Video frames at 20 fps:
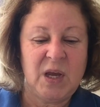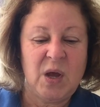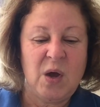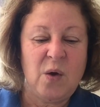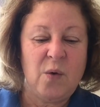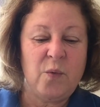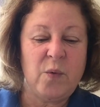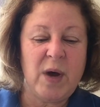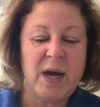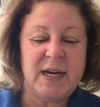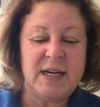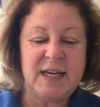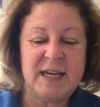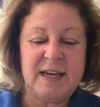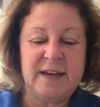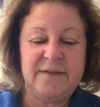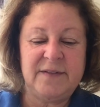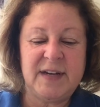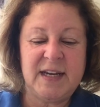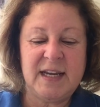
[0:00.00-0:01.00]
One
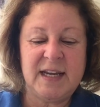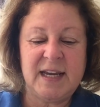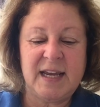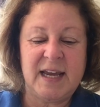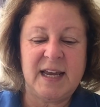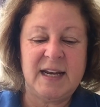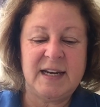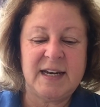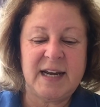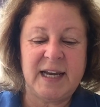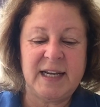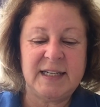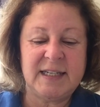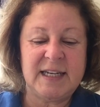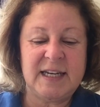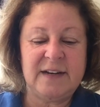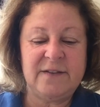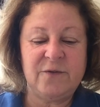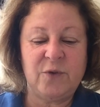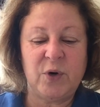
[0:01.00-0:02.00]
evening in
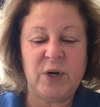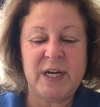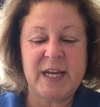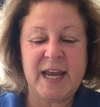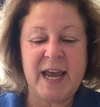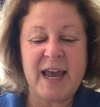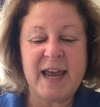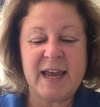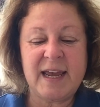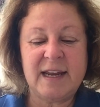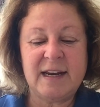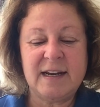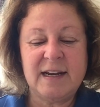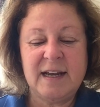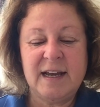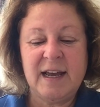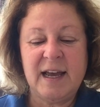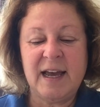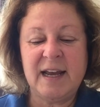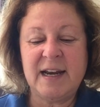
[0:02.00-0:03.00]
1948,
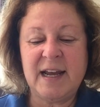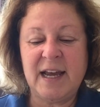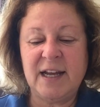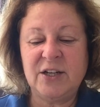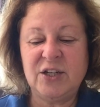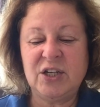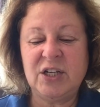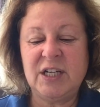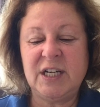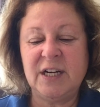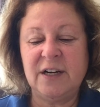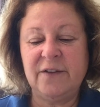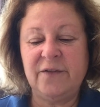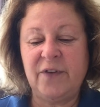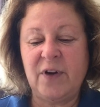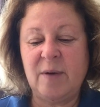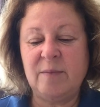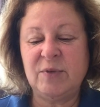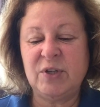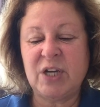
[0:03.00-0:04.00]
an engineer
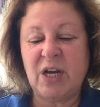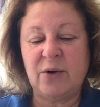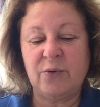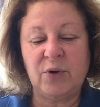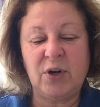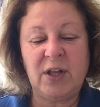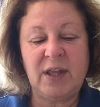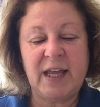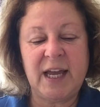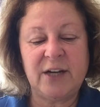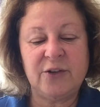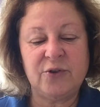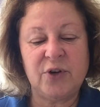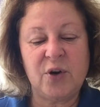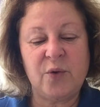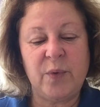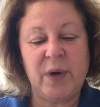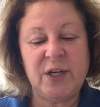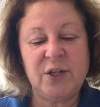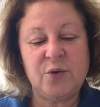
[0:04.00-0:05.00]
from General
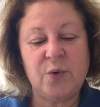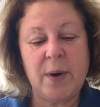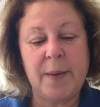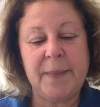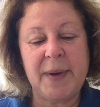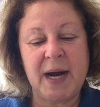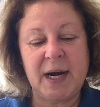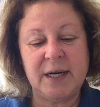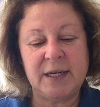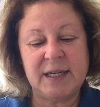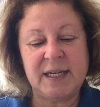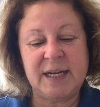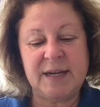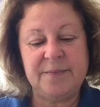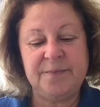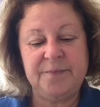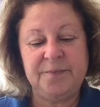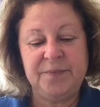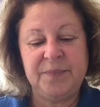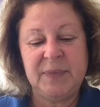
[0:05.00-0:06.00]
Electric went to a
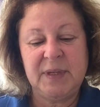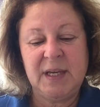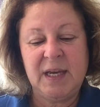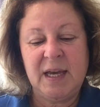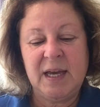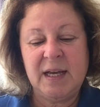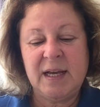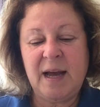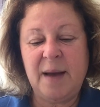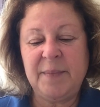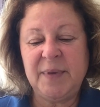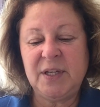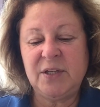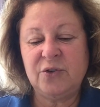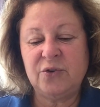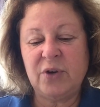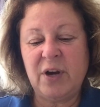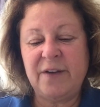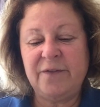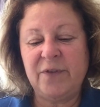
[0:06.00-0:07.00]
party. Coming
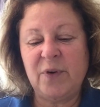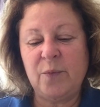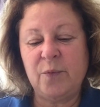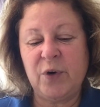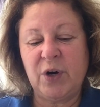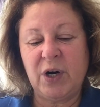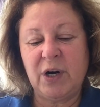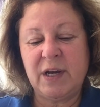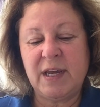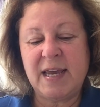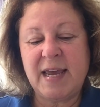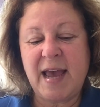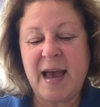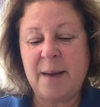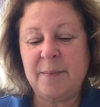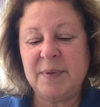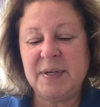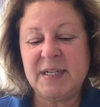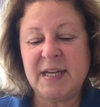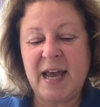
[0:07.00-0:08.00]
straight from work, he
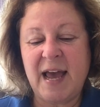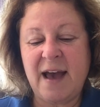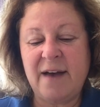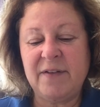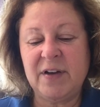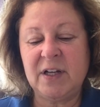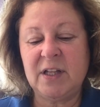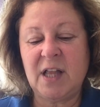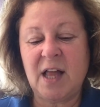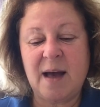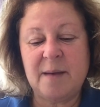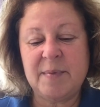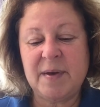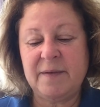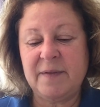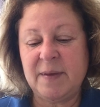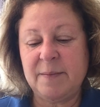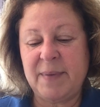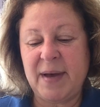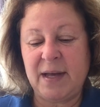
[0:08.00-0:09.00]
happened to have a glob
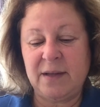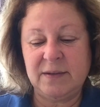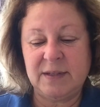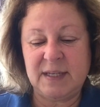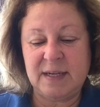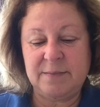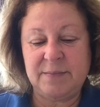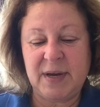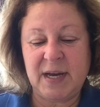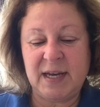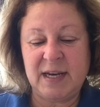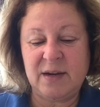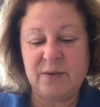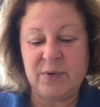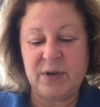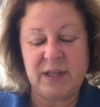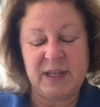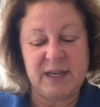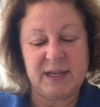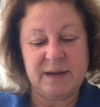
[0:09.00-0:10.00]
of the bouncing putty
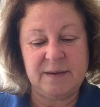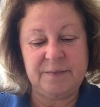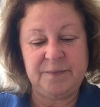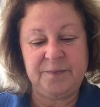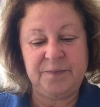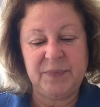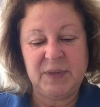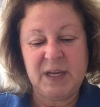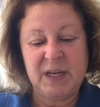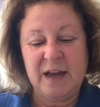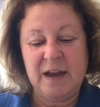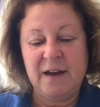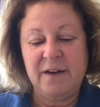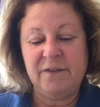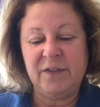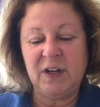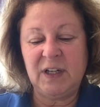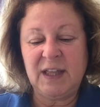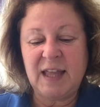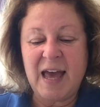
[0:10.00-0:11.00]
with him.
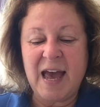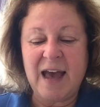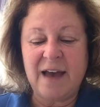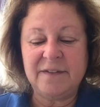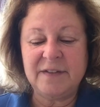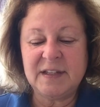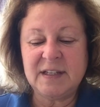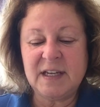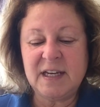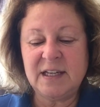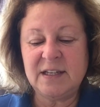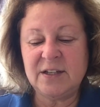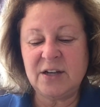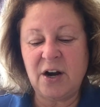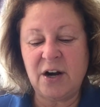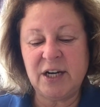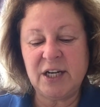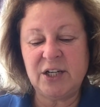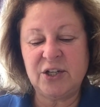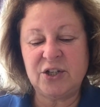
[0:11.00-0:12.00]
For laughs, he
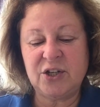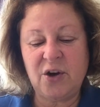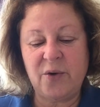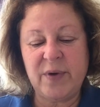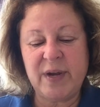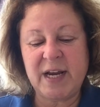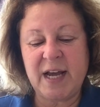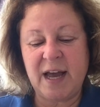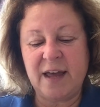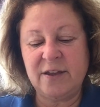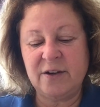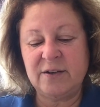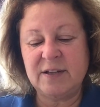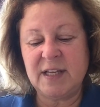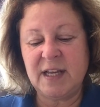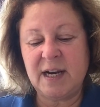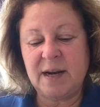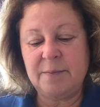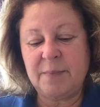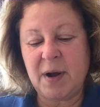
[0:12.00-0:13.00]
started showing others
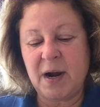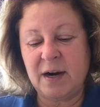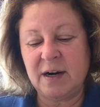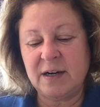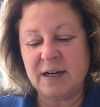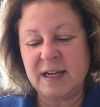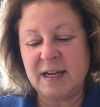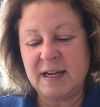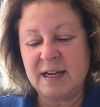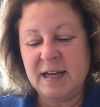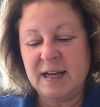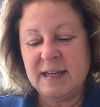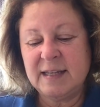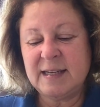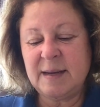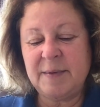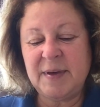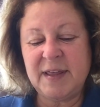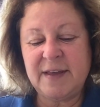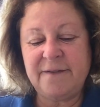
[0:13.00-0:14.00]
at a party
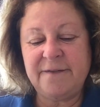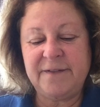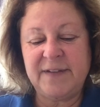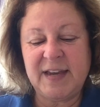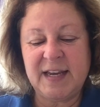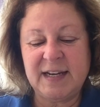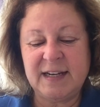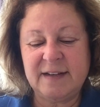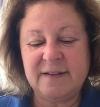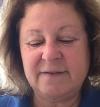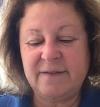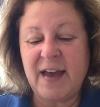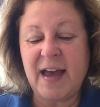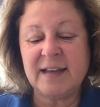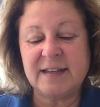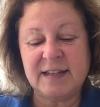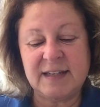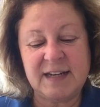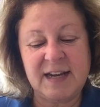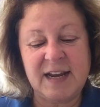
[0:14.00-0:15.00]
some of the
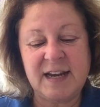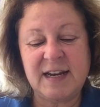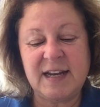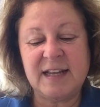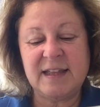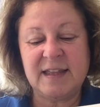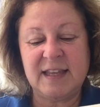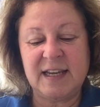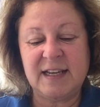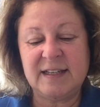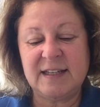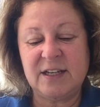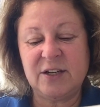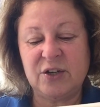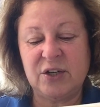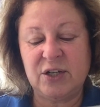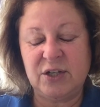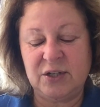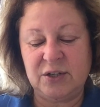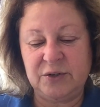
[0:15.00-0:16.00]
fascinating things it
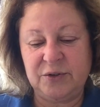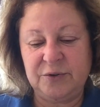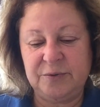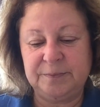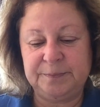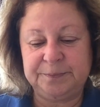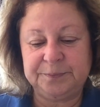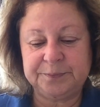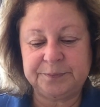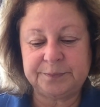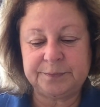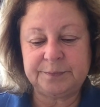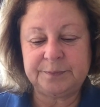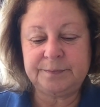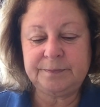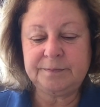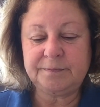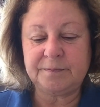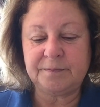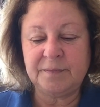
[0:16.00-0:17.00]
could do.
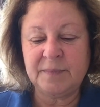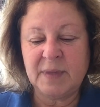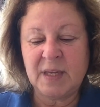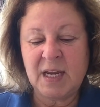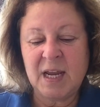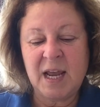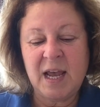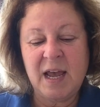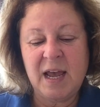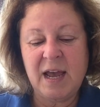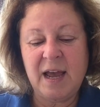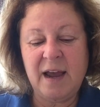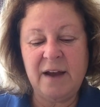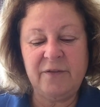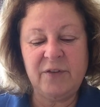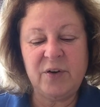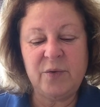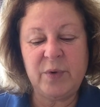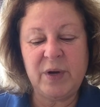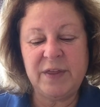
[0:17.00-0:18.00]

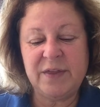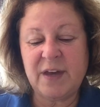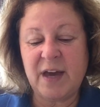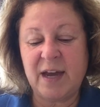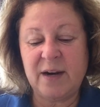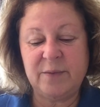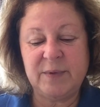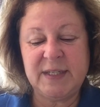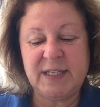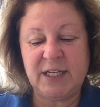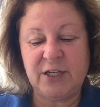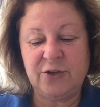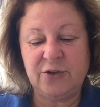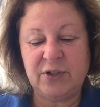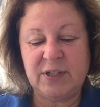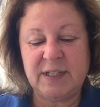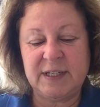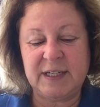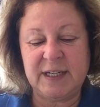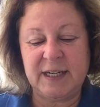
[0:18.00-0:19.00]
Everyone thought it was
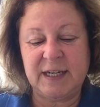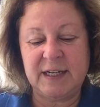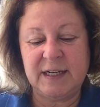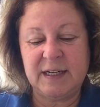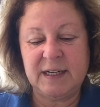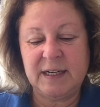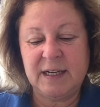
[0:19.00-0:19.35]
interesting.